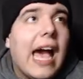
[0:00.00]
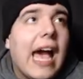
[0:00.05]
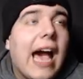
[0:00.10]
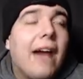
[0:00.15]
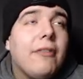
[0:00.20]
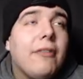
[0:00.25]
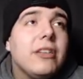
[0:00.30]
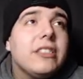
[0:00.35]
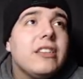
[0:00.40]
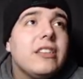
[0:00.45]
I
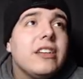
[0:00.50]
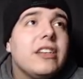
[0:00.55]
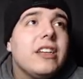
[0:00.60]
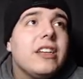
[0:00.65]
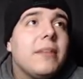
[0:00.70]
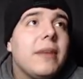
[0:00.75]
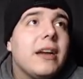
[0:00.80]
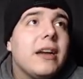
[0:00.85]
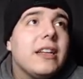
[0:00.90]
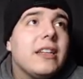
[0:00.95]
was going to
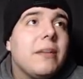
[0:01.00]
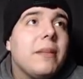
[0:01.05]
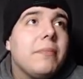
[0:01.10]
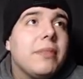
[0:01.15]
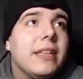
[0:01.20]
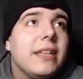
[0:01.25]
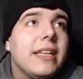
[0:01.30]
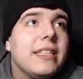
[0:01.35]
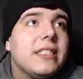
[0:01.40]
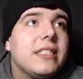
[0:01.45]
come out in a
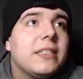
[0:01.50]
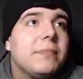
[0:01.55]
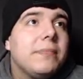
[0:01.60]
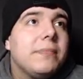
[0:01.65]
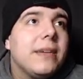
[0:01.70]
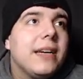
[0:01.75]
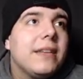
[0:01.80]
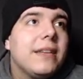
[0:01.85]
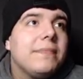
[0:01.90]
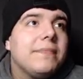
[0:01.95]
blitz,
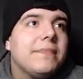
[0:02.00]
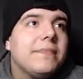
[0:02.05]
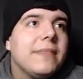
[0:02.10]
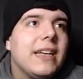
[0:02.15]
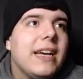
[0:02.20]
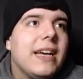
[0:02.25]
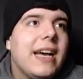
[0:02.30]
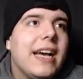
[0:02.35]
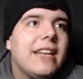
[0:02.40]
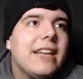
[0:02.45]
but
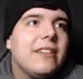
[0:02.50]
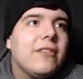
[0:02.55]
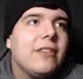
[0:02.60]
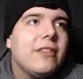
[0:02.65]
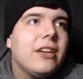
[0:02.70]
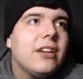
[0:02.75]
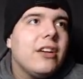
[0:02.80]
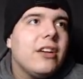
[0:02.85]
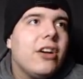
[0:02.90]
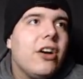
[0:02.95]
I don't
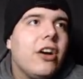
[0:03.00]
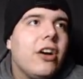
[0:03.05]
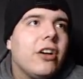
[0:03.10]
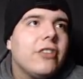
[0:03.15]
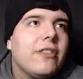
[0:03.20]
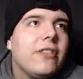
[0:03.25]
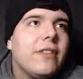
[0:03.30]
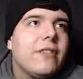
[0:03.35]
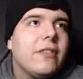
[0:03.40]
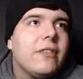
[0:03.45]
want. Oh,
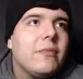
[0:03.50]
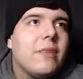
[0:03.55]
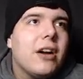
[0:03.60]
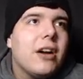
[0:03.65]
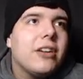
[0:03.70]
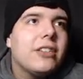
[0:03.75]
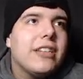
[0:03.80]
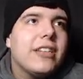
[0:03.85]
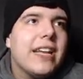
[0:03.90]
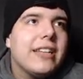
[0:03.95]
you have
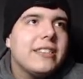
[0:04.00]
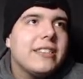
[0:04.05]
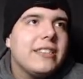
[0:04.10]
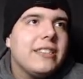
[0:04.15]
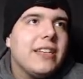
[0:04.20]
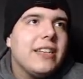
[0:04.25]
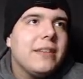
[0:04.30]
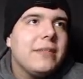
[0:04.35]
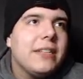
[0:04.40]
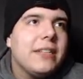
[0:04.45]
Lamar Jackson.
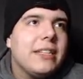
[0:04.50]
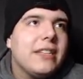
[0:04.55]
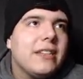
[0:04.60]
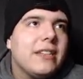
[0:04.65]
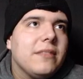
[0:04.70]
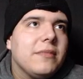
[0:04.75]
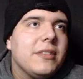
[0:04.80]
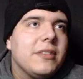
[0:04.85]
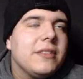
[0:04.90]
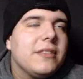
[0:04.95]
You got to be
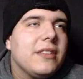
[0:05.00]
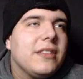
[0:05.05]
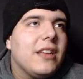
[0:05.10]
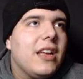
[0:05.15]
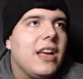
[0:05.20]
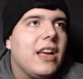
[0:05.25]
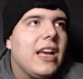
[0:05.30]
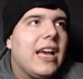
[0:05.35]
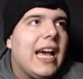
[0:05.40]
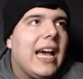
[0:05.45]
kidding me.
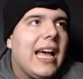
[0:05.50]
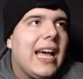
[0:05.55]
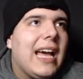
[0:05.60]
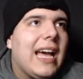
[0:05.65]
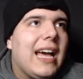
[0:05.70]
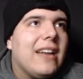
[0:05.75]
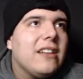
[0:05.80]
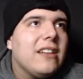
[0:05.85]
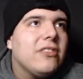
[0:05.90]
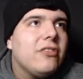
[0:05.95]

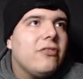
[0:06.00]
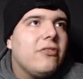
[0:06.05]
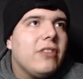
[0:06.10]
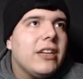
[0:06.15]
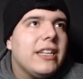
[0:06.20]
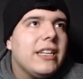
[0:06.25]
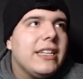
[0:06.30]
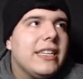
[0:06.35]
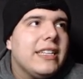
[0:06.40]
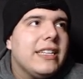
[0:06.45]
I don't know what
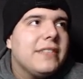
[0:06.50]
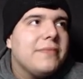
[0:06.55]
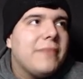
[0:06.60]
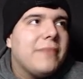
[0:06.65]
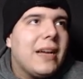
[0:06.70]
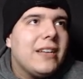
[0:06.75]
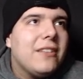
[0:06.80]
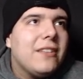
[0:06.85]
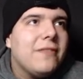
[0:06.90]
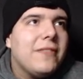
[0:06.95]
it is.
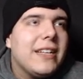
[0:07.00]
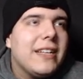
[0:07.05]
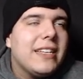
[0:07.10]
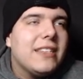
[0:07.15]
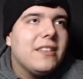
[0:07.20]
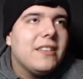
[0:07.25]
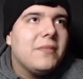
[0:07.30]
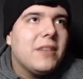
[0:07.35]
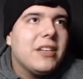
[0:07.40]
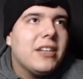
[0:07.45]
Michael Vick
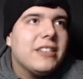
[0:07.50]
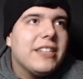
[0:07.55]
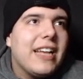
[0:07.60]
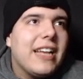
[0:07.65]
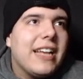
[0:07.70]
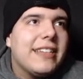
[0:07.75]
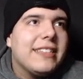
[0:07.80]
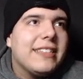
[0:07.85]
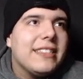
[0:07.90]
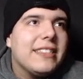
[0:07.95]
and Lamar
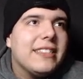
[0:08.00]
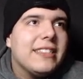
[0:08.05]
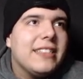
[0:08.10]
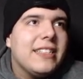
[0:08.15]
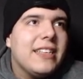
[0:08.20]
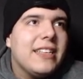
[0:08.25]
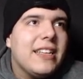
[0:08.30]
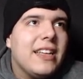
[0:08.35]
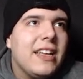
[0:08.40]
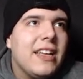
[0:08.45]
Jackson.
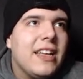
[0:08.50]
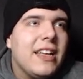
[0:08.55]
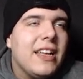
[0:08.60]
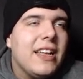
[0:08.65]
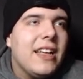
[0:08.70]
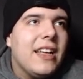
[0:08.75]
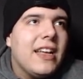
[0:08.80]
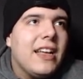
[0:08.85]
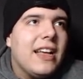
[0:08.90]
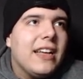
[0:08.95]

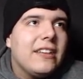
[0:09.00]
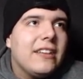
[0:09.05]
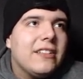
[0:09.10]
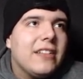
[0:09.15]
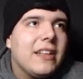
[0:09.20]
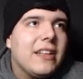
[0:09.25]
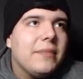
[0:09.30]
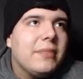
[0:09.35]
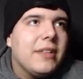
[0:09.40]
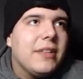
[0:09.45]
I don't
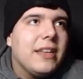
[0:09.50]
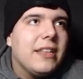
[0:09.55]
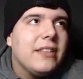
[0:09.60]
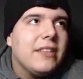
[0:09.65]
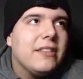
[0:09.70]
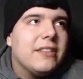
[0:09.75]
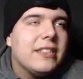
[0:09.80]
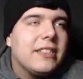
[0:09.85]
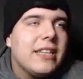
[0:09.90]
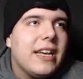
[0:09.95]
like playing
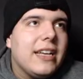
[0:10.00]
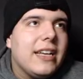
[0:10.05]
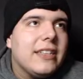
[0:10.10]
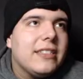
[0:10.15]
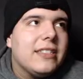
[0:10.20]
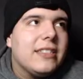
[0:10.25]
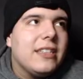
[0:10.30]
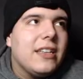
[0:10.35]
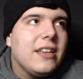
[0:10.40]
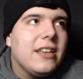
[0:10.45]
those
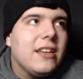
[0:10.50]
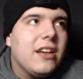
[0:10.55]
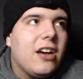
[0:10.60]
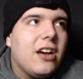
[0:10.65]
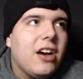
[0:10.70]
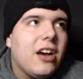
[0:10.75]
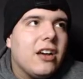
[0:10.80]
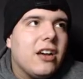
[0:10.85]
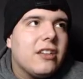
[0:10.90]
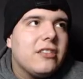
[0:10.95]
guys.
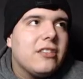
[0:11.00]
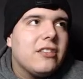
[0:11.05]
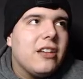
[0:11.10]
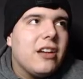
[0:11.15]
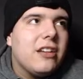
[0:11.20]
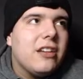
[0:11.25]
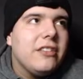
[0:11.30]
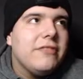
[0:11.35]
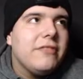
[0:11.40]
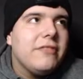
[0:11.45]
Oh,
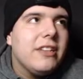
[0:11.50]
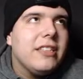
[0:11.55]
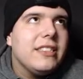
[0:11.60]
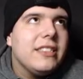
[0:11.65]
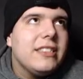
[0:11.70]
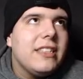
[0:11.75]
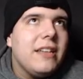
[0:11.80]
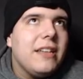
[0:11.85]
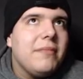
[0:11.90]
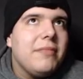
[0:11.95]
are you running the
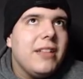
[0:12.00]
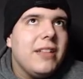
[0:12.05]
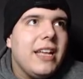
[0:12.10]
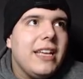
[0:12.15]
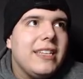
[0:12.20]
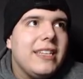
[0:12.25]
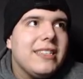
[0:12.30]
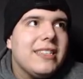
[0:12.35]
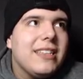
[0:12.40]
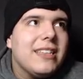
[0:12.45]
same
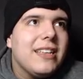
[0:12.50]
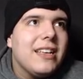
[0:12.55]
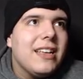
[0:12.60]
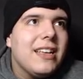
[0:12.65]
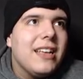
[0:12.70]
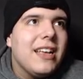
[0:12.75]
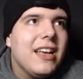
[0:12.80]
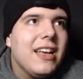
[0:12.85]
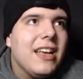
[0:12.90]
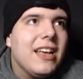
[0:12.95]
plays?
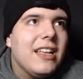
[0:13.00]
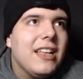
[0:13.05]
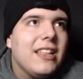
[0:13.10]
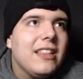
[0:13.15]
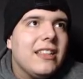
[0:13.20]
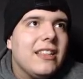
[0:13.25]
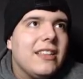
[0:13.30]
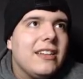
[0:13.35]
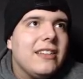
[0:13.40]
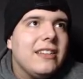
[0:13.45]

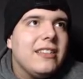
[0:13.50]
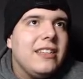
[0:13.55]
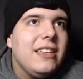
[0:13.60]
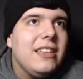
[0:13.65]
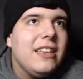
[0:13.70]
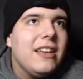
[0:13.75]
Literally.